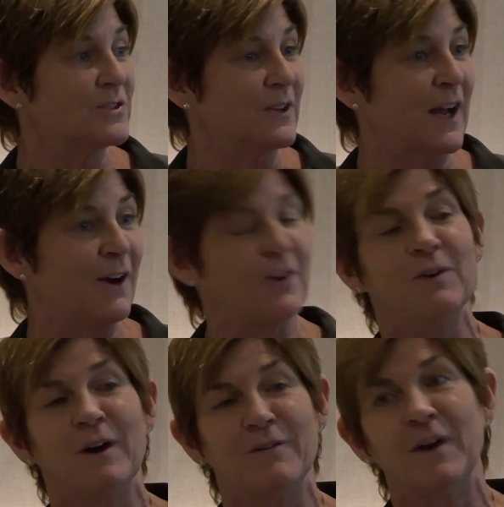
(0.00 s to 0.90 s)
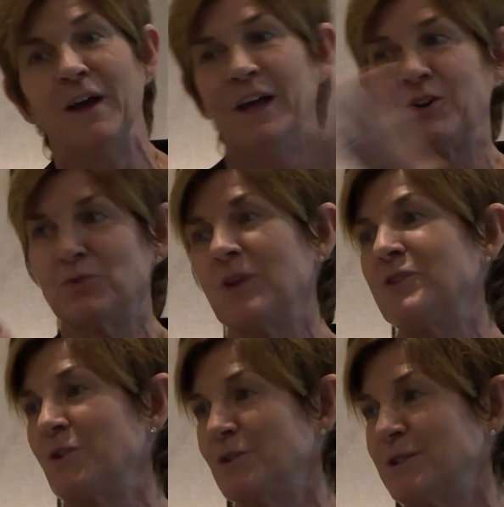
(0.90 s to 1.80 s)
So now you have interest rates
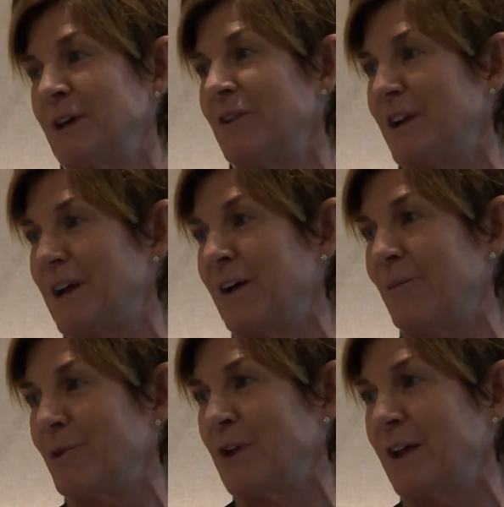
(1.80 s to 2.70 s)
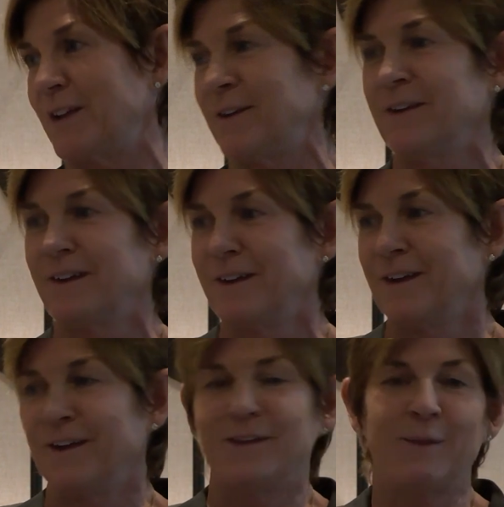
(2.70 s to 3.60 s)
that are 7.5%.
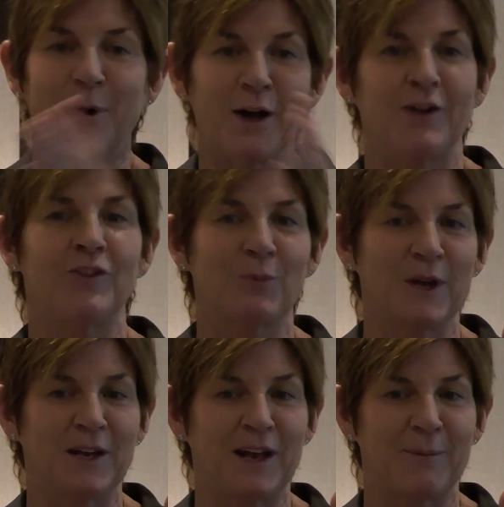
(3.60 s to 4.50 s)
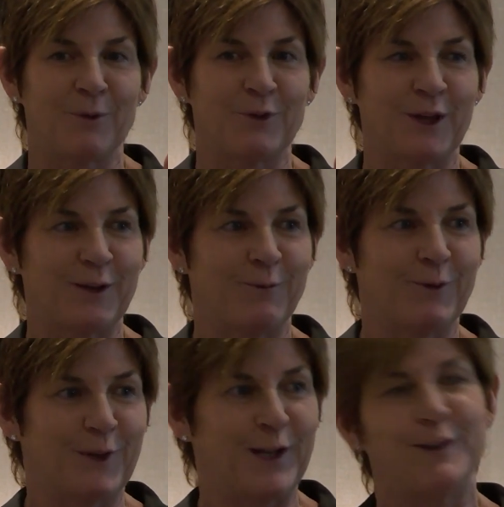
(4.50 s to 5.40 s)
They bought at 3.5%
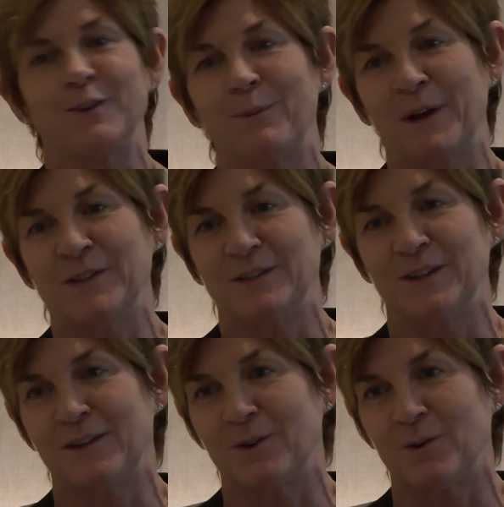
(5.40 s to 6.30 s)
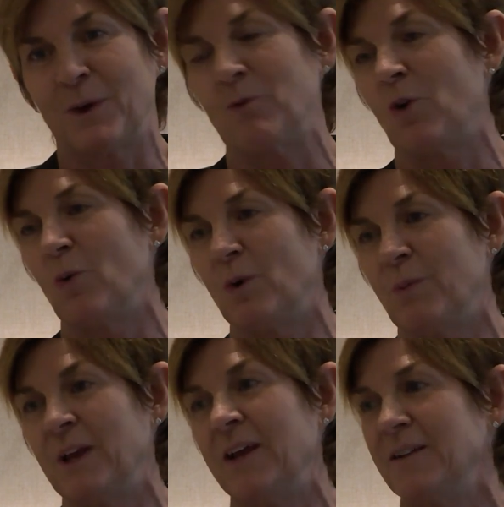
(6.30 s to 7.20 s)
with an anticipation that their rent roll would
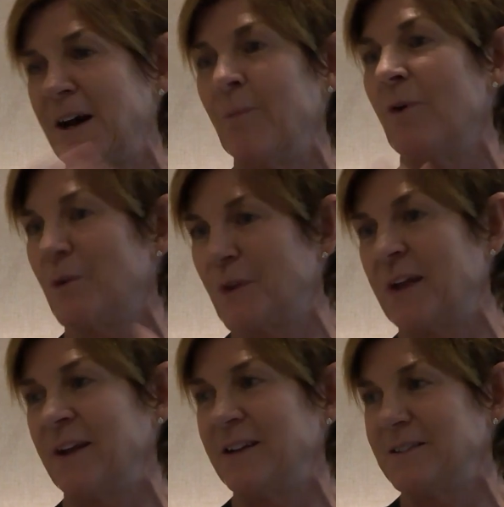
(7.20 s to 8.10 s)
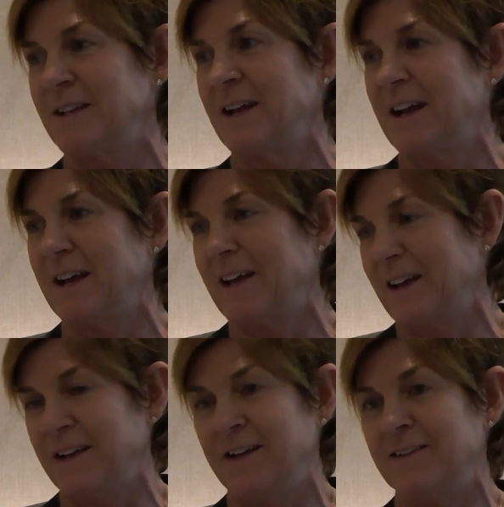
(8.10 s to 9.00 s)
be double that it is today,
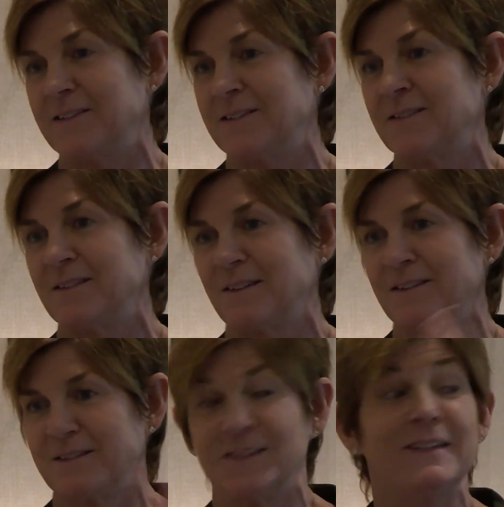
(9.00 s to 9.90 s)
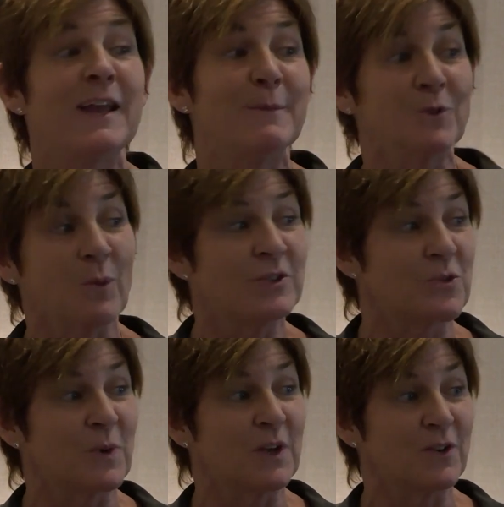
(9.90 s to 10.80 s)
and it's the same as it was
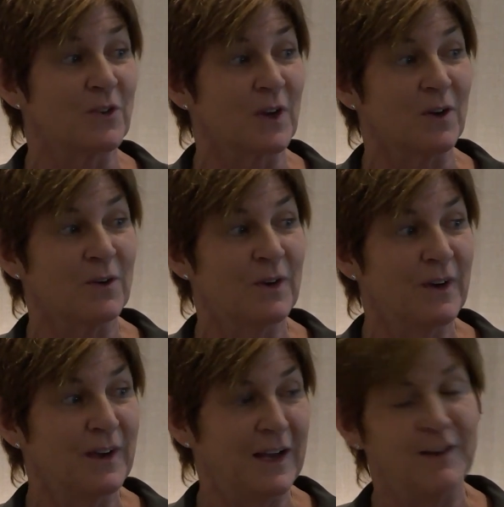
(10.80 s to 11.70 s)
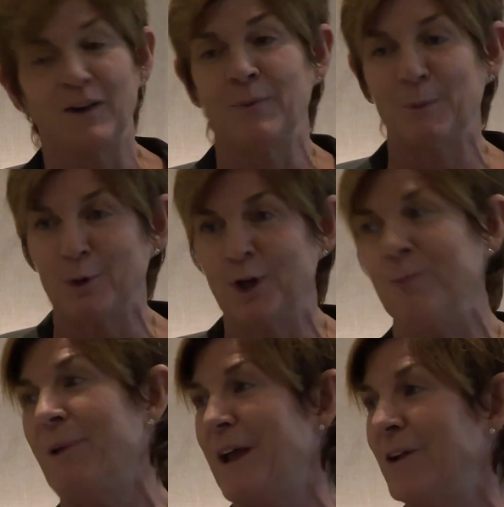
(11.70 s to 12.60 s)
3 years ago. And you have people who
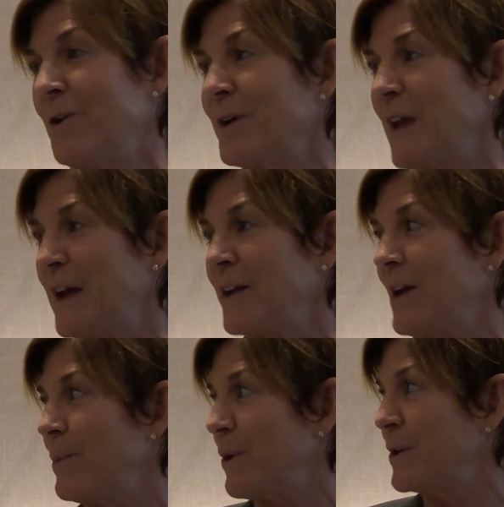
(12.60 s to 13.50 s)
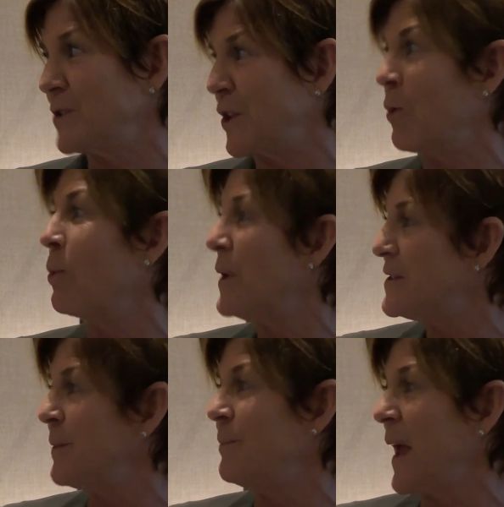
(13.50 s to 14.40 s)
didn't pay during that time period, so there will be
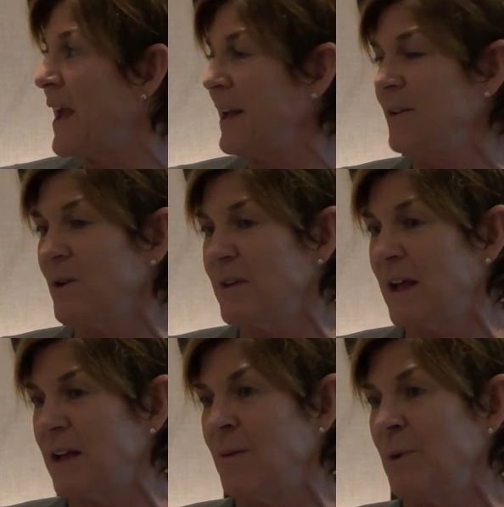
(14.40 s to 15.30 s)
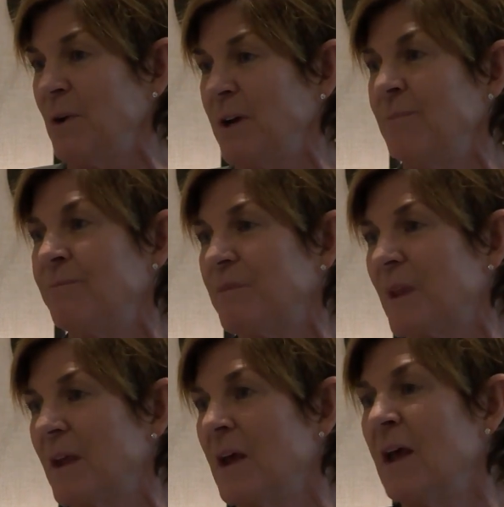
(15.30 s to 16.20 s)
some pain during that time period.
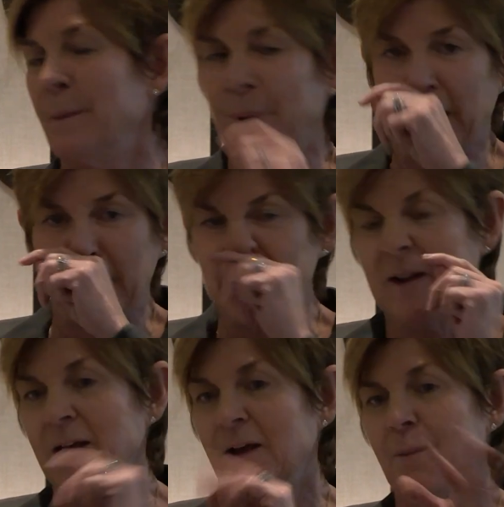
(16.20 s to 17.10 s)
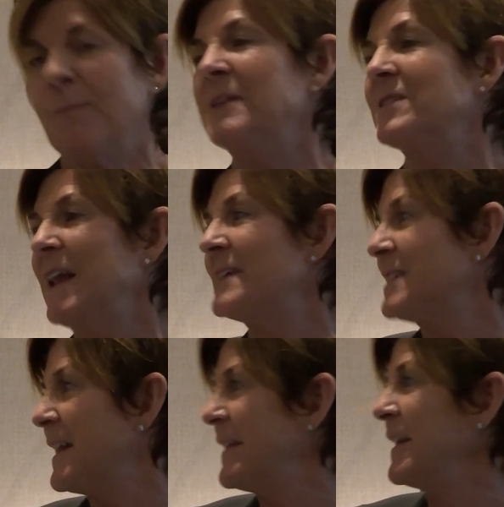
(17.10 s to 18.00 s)
But much less,
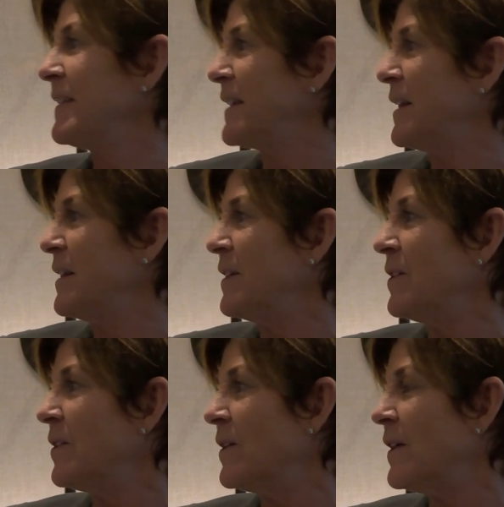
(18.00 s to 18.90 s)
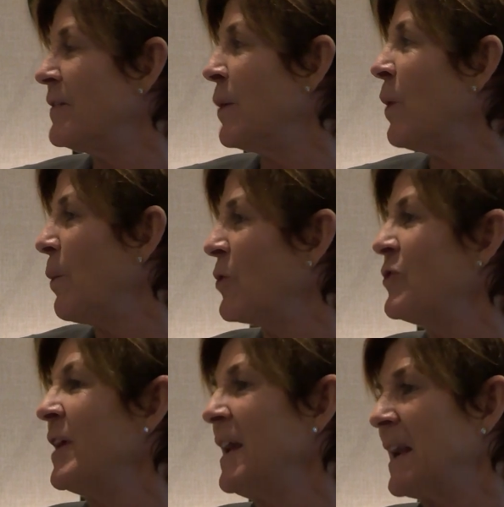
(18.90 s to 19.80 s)
I think, than what we'll see.